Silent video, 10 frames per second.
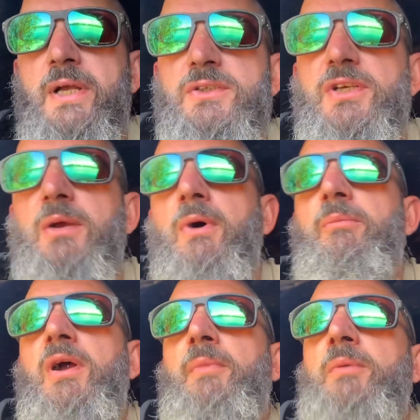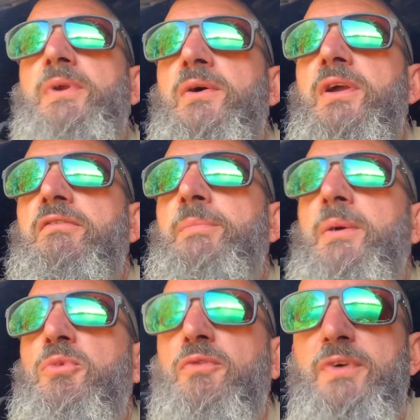and see, won't we? I'm hoping it'll give a bit
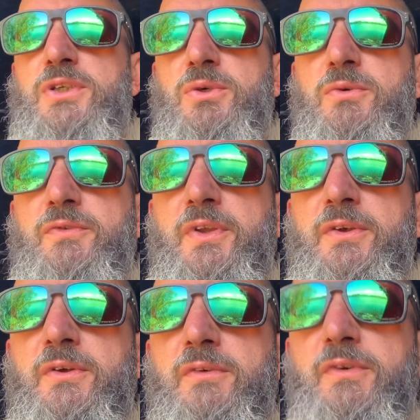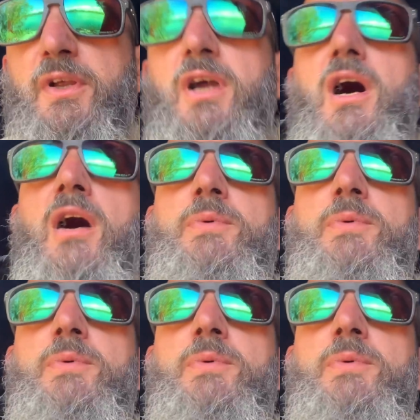more visual for the carp